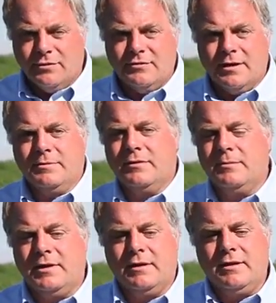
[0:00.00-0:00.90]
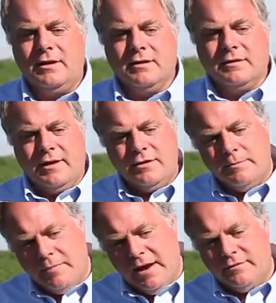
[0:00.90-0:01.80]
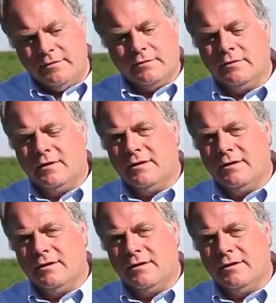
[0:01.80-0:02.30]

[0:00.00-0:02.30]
sample at the beginning of the year, and then you base your